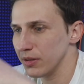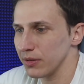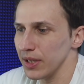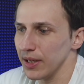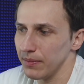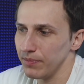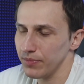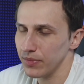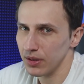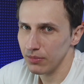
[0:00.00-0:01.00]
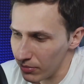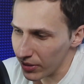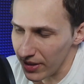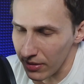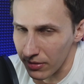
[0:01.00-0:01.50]
So yeah,
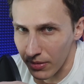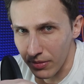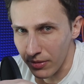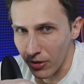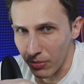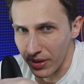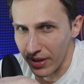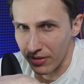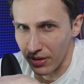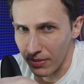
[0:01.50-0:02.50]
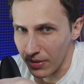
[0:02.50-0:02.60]
please don't be lazy.